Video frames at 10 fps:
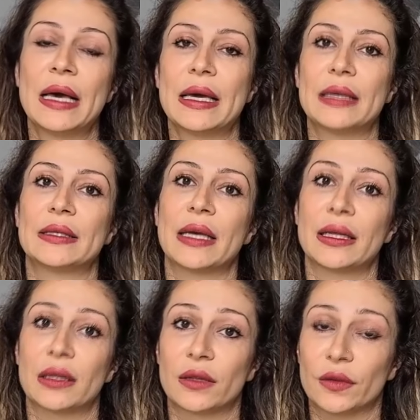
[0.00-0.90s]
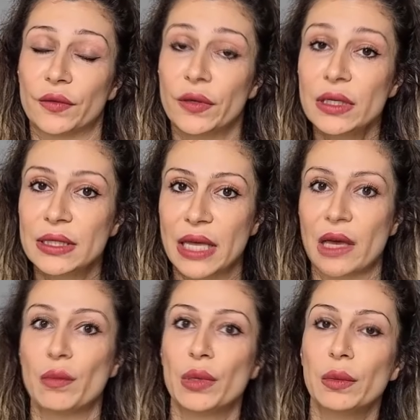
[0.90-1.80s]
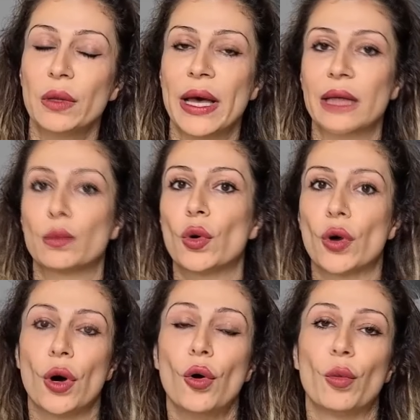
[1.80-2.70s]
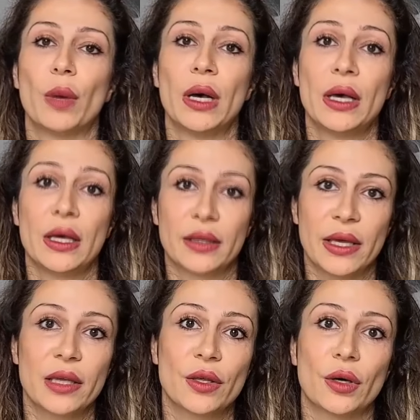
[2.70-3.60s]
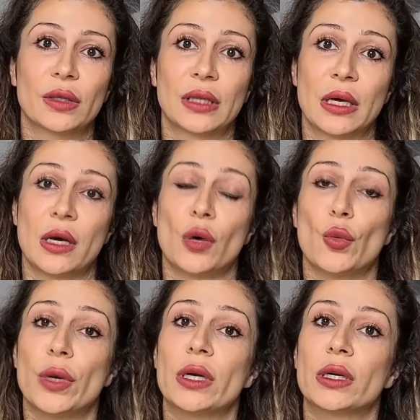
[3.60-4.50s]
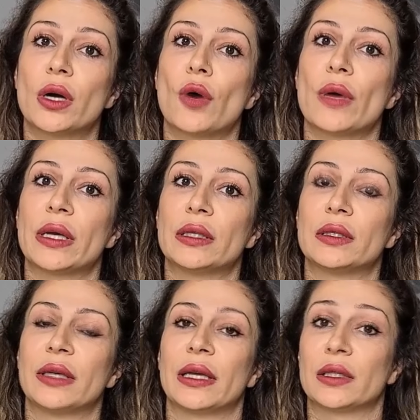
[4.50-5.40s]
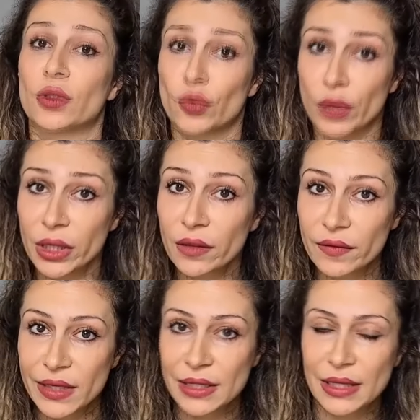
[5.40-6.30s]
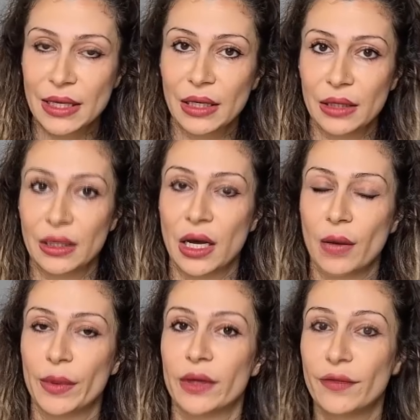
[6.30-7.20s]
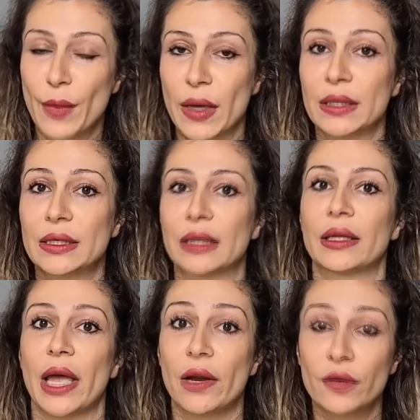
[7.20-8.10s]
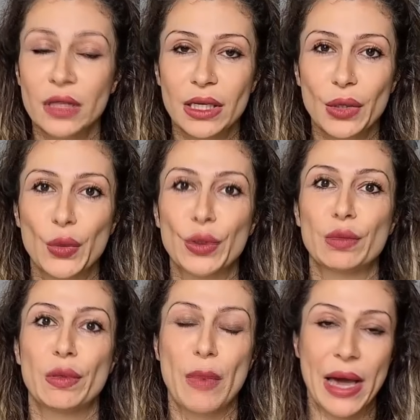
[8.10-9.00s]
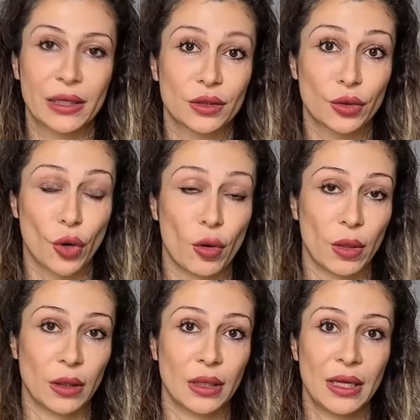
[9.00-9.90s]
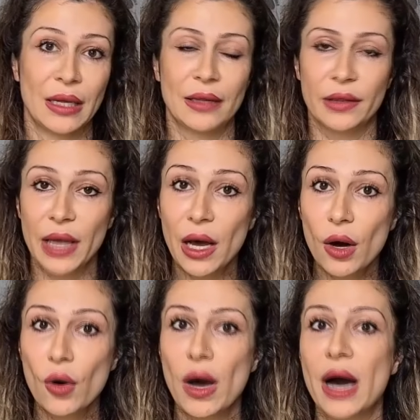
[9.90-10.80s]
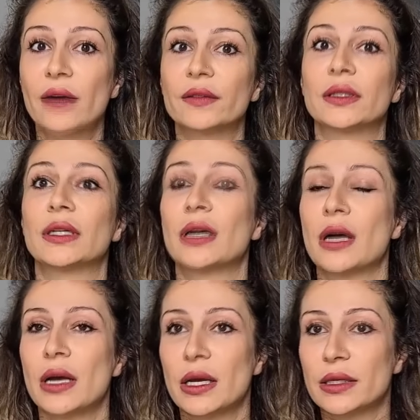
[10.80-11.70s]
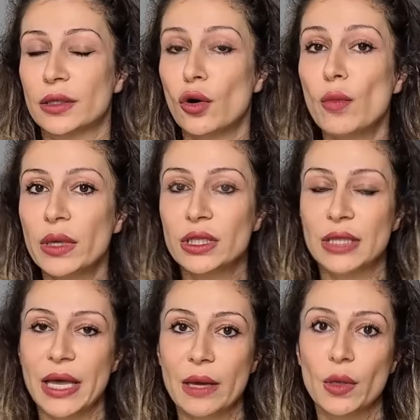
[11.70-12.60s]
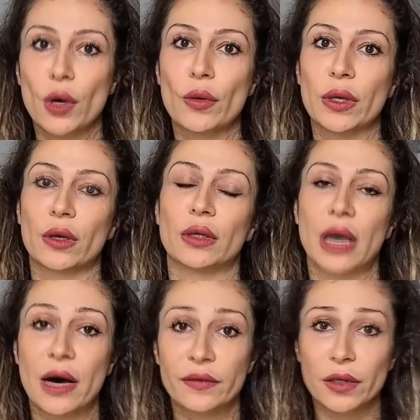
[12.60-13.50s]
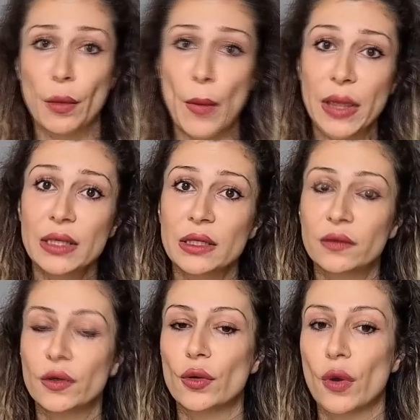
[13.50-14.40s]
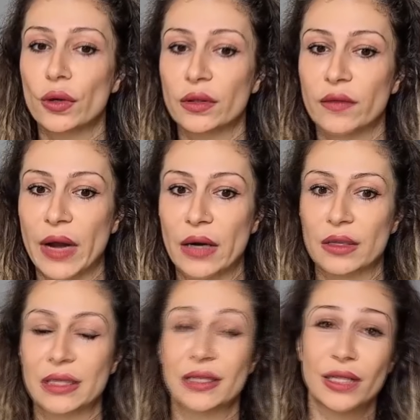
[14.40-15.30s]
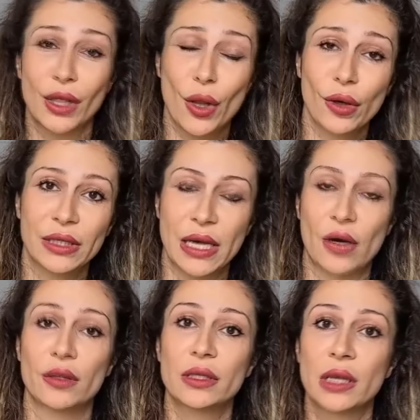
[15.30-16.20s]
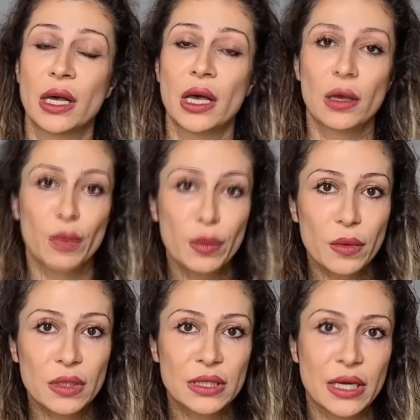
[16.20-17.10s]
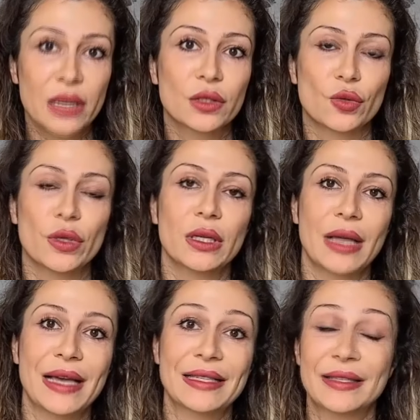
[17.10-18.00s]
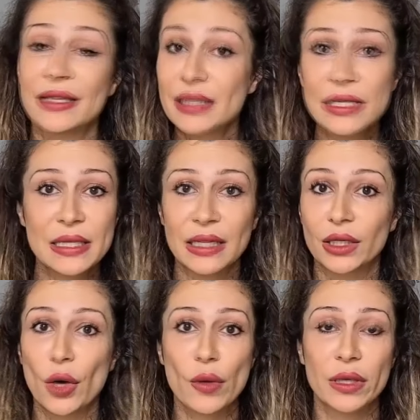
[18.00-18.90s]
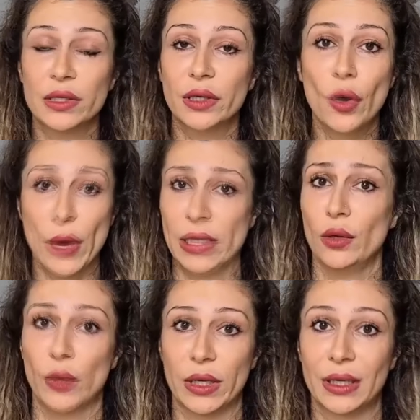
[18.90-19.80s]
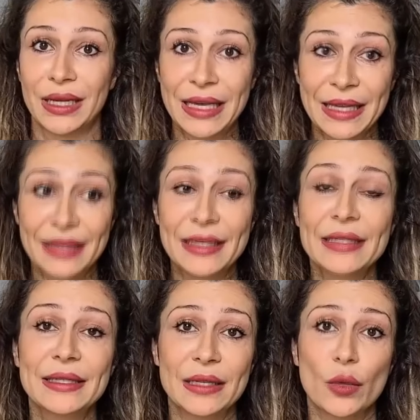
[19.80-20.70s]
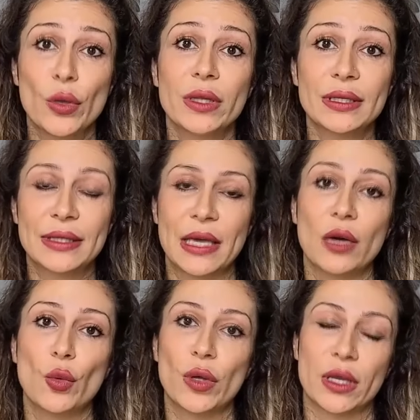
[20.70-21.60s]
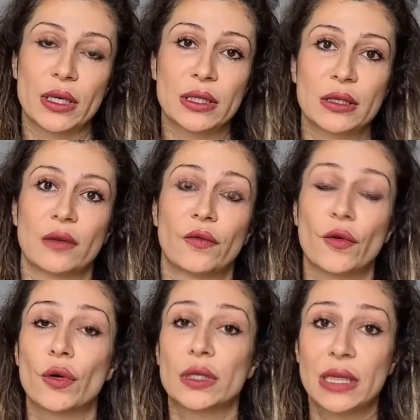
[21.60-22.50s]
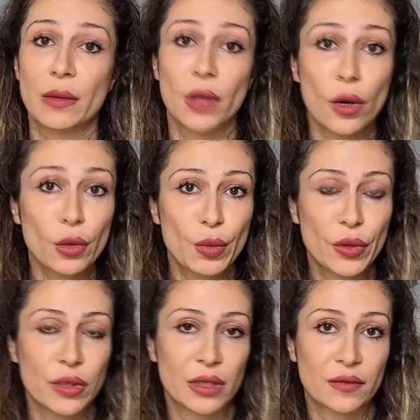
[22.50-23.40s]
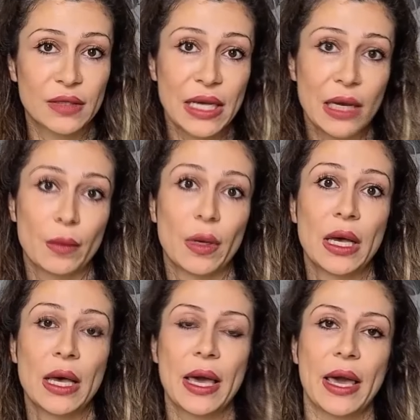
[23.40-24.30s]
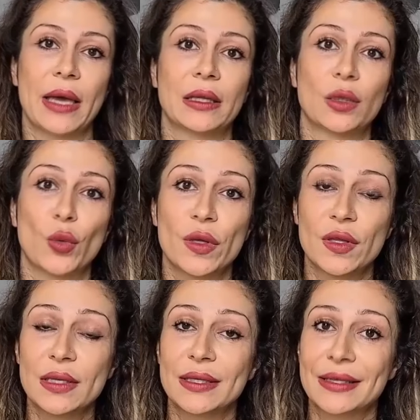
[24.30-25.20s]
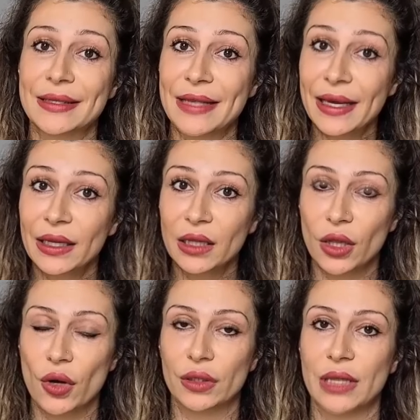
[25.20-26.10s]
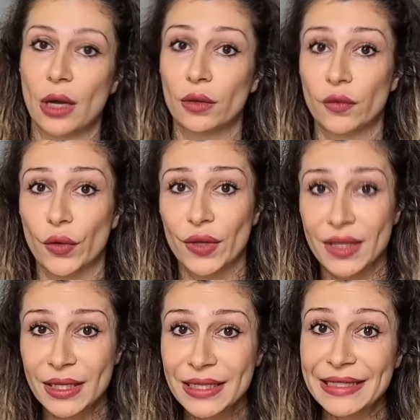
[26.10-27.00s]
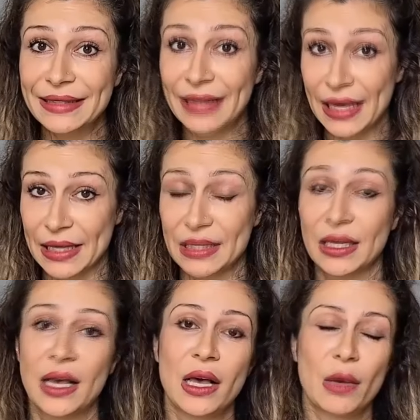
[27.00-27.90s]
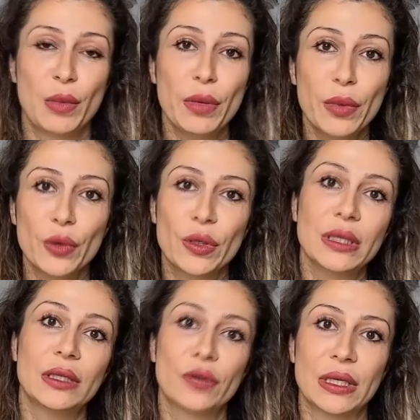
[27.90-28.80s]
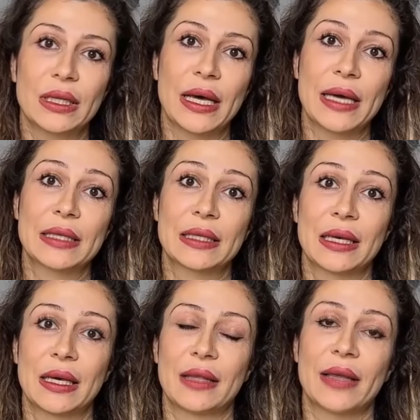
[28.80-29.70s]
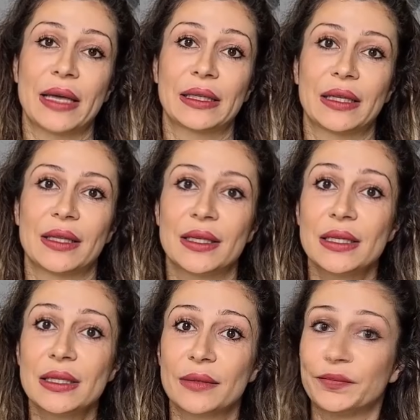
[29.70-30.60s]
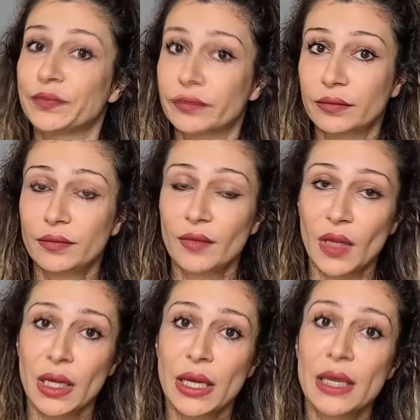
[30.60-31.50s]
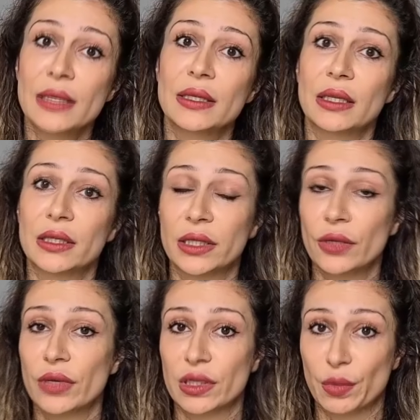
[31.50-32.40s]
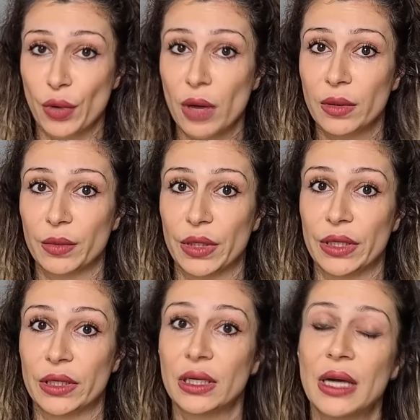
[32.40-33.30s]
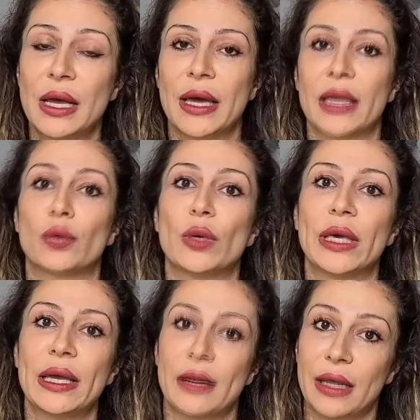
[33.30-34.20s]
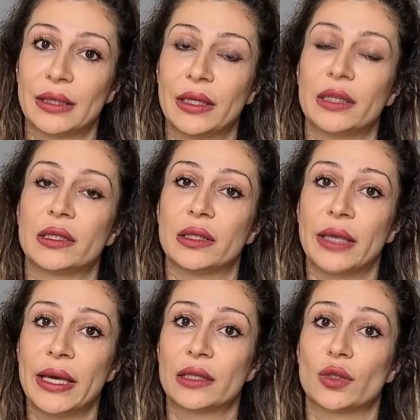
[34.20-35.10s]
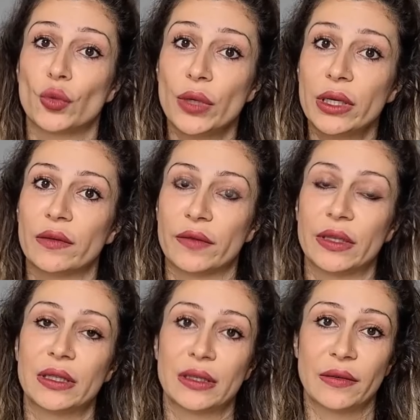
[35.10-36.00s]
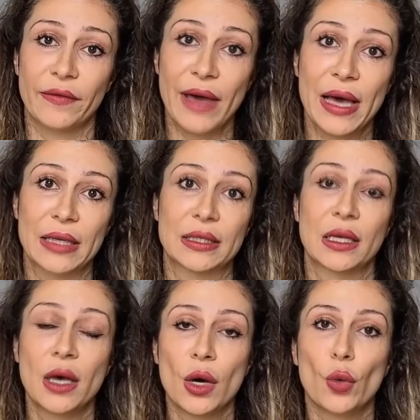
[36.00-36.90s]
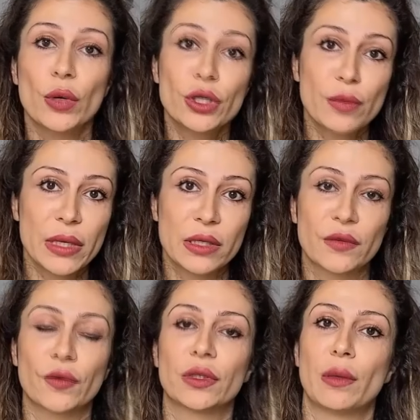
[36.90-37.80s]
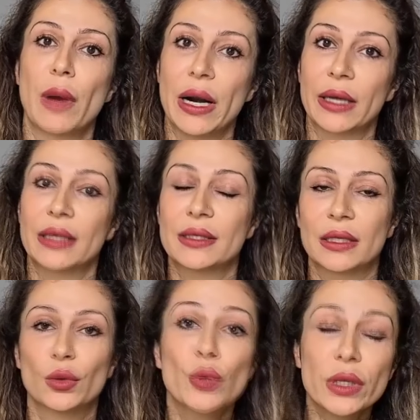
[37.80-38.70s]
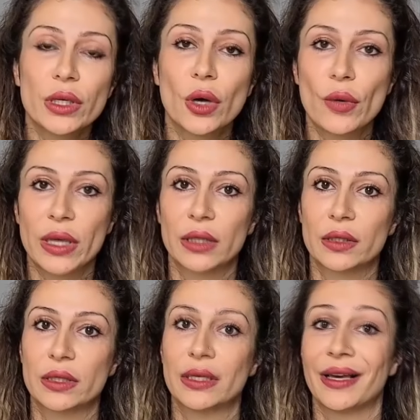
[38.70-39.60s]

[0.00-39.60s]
is that the first time people had more hope. They thought, we are going to get rid of this thing in a couple of months and everything would be back to normal. Now, after so much time going on, after months of coronaviruses, lockdowns, people start to realize this is not going to go anywhere. This will stay with us for some long period of time. And with this second lockdown for 30 days, people really realize that this is a serious problem here, and we cannot get rid of it fast, which means for the markets that we are going to see